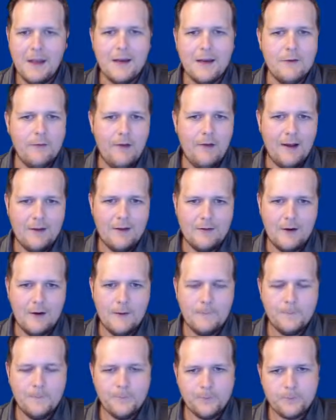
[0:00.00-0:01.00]
effects
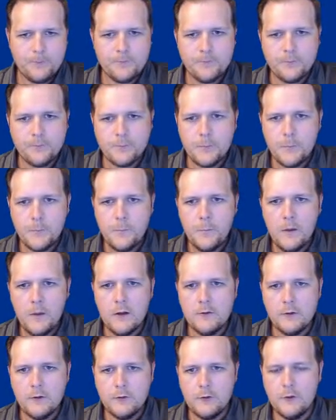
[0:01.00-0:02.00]
here.
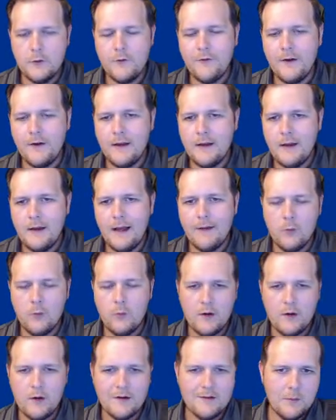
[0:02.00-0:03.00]
So Sudafed, Afrin
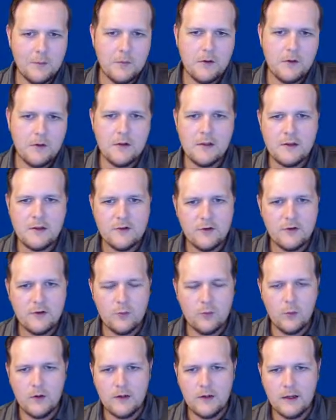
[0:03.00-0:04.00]
working similarly,
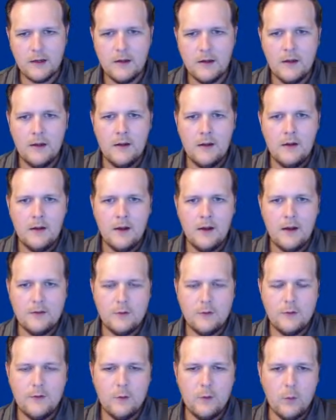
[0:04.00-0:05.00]
just working,
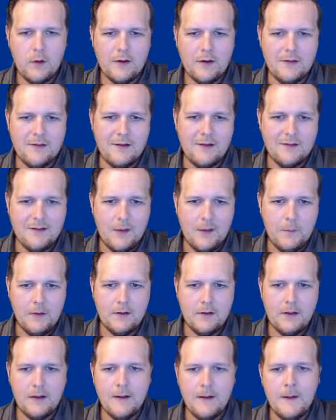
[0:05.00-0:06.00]
Sudafed working
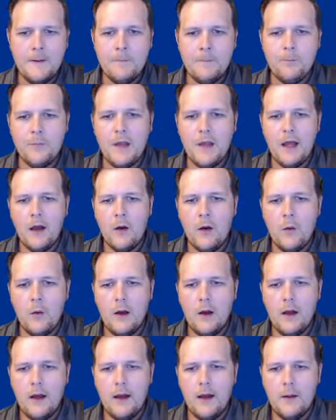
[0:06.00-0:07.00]
systemically.
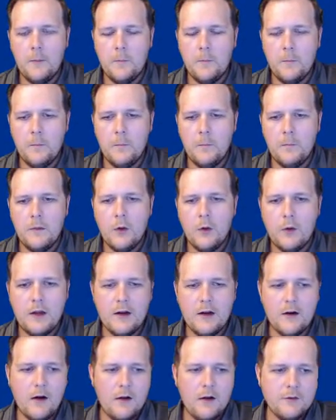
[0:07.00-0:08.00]
Now, note
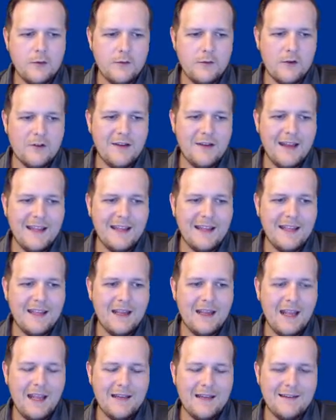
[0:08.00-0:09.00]
here also, if they're
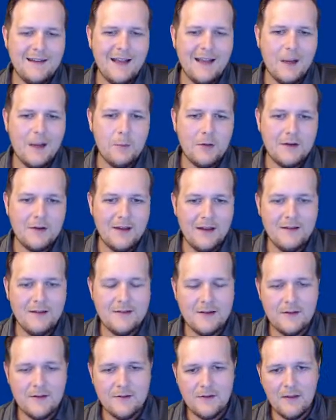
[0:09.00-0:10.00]
taking
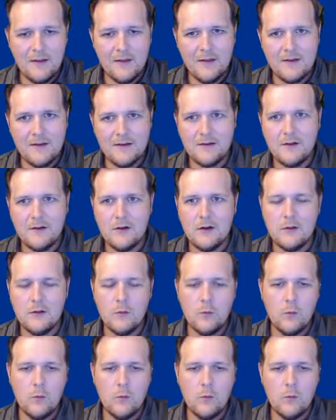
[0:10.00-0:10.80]
antihypertensives, that this is going